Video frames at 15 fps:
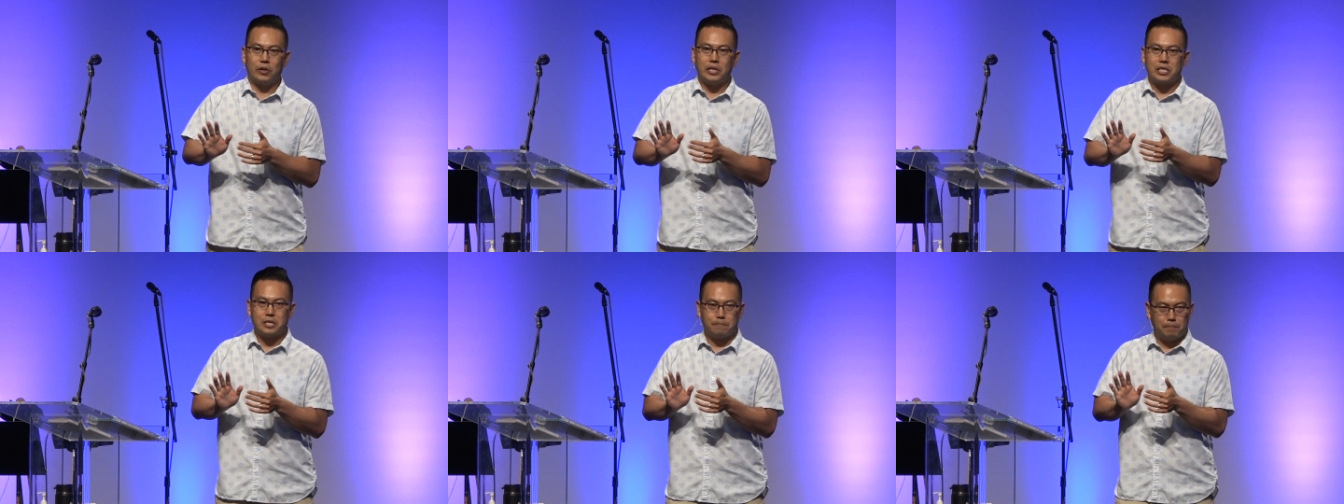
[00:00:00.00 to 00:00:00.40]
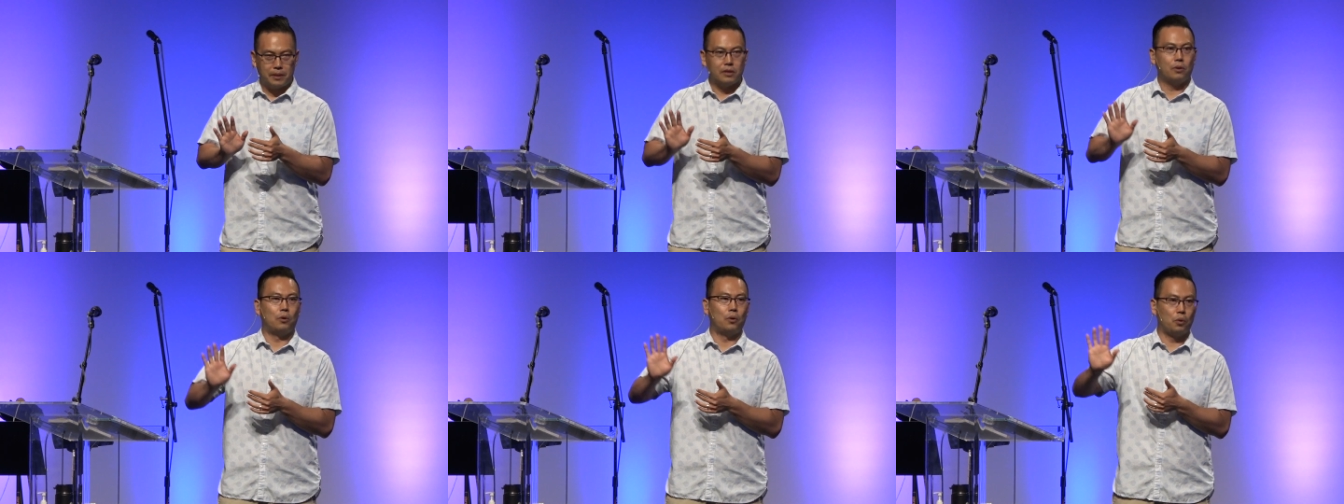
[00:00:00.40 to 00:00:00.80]
is
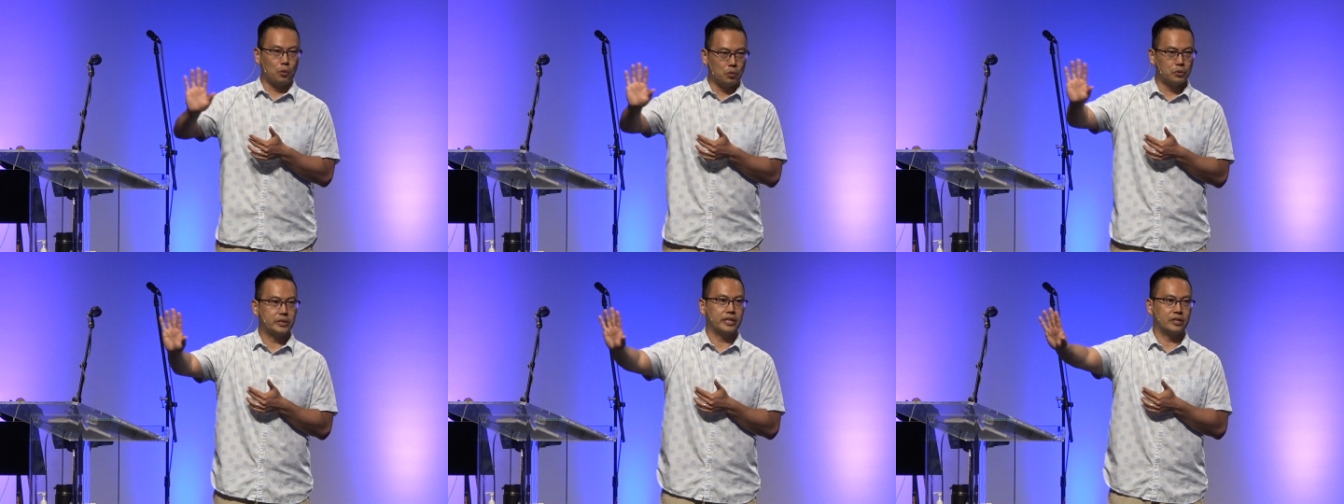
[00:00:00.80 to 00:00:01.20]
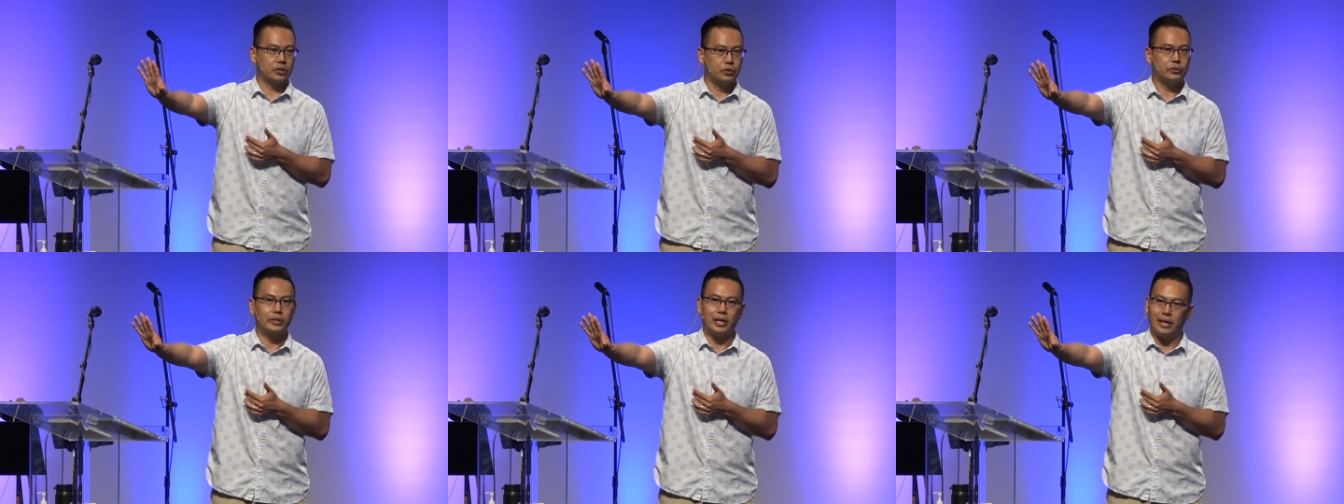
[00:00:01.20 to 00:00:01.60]
beholding
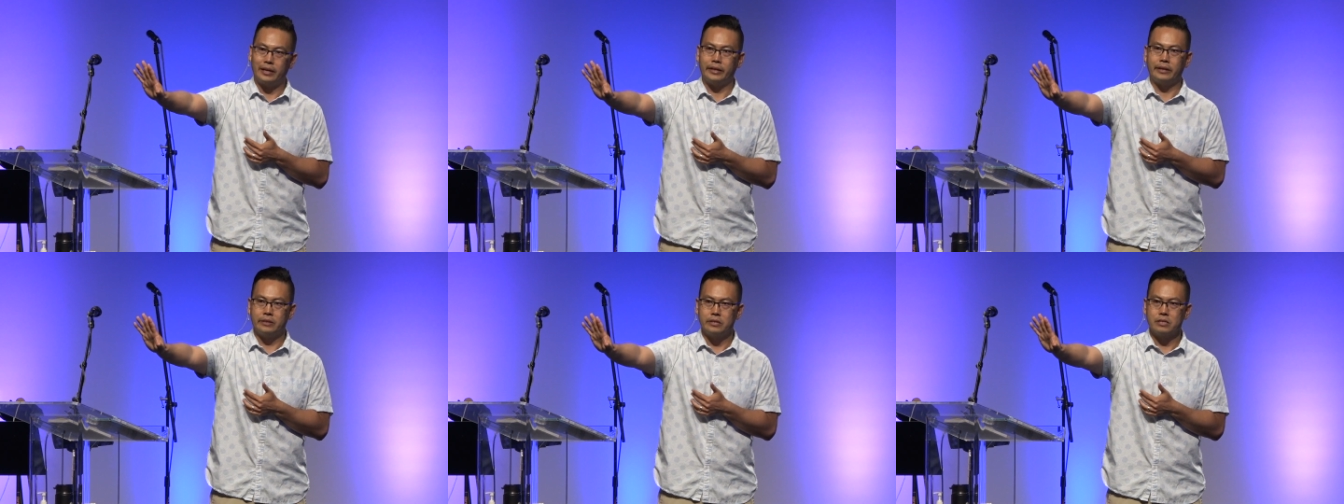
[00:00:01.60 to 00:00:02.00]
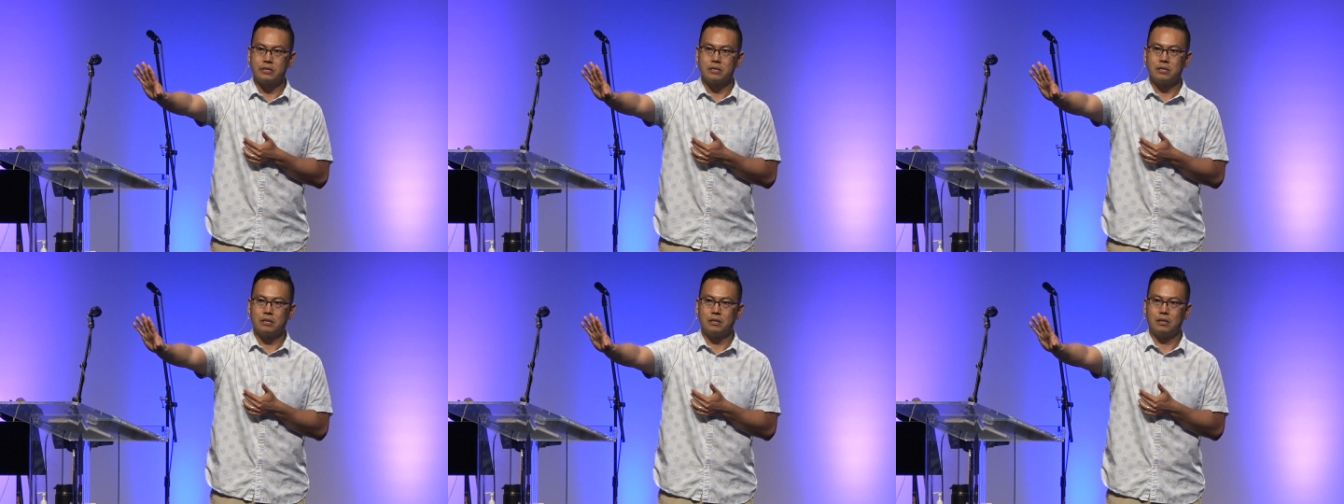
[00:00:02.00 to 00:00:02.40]
who God is
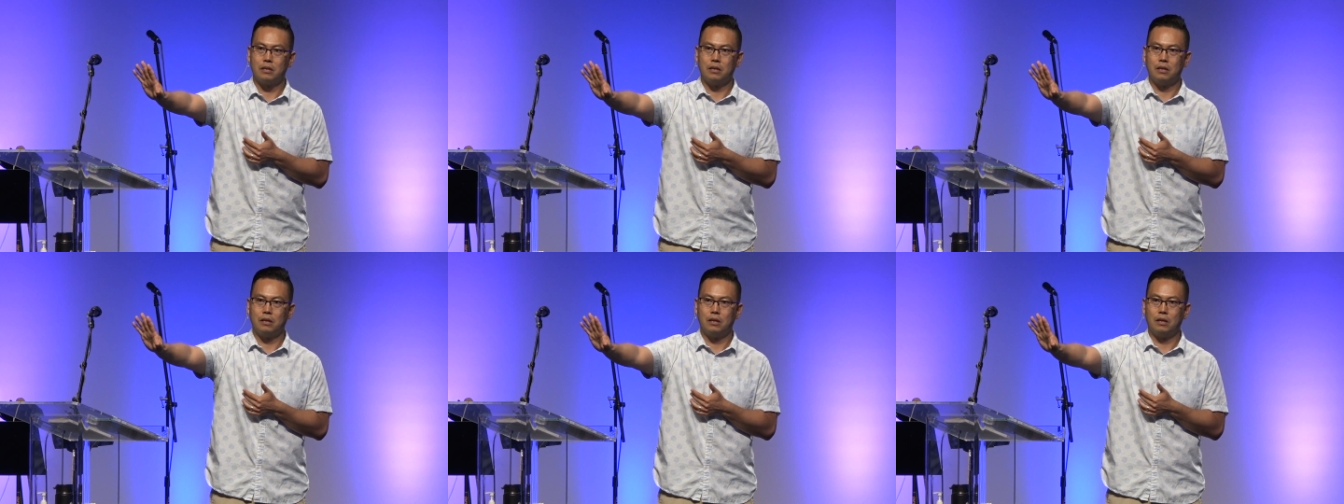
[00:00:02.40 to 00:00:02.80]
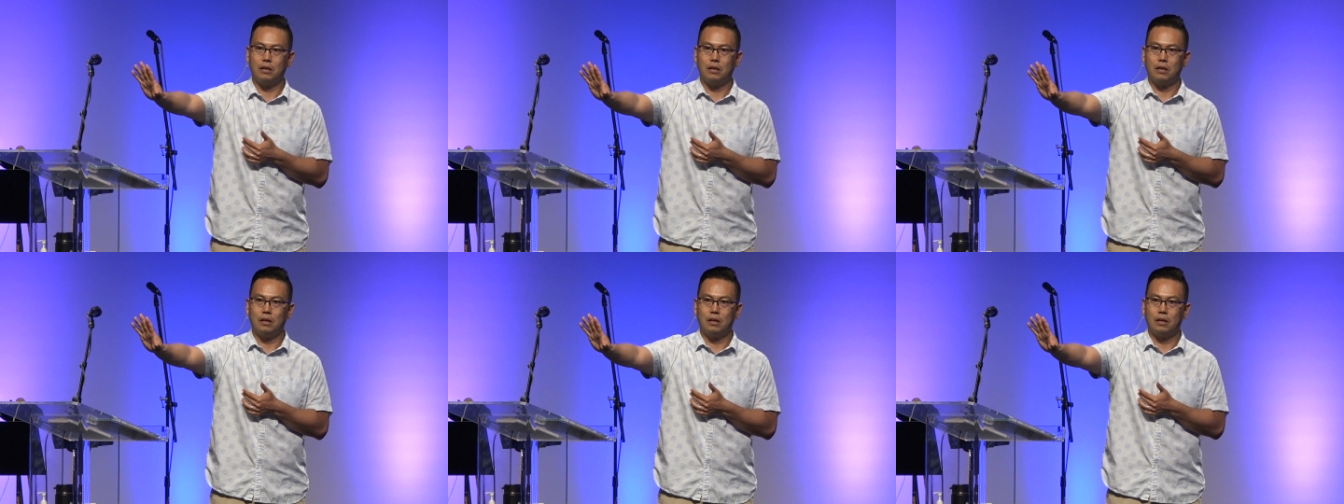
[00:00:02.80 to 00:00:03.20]

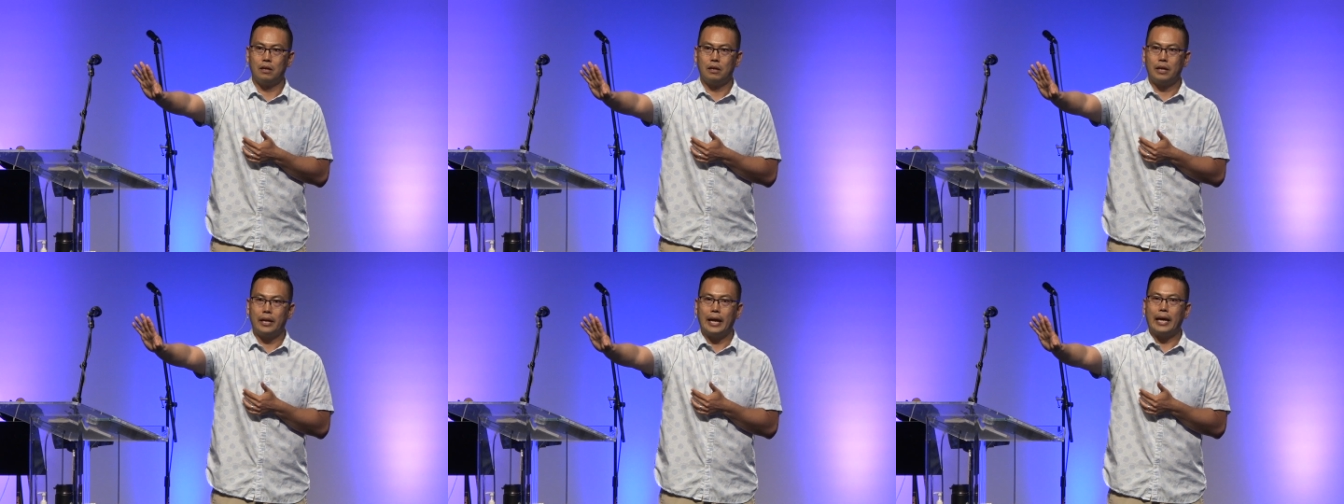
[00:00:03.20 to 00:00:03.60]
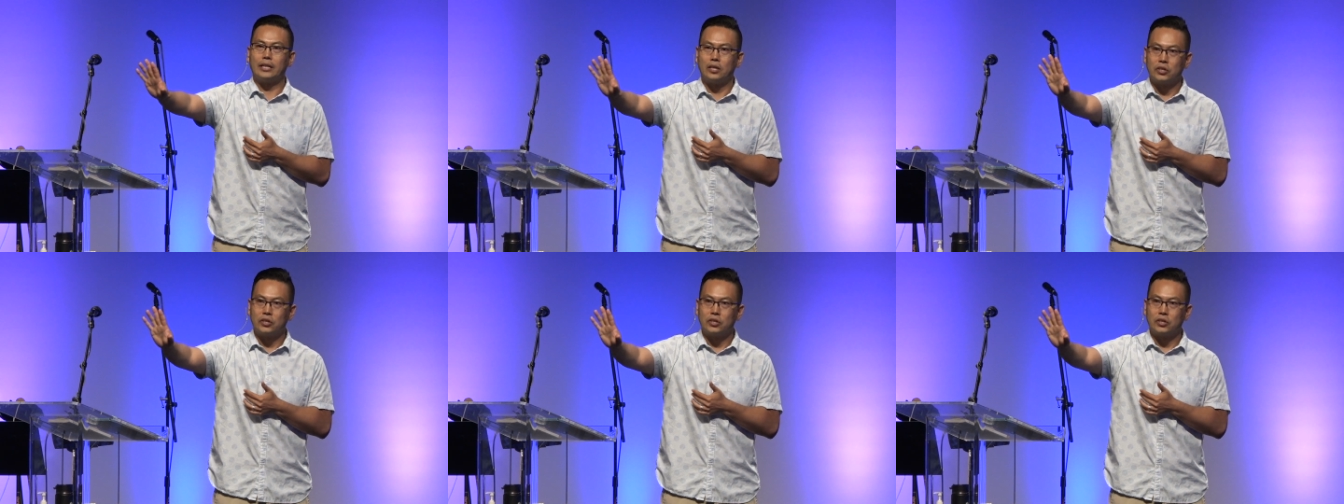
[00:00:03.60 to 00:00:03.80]
and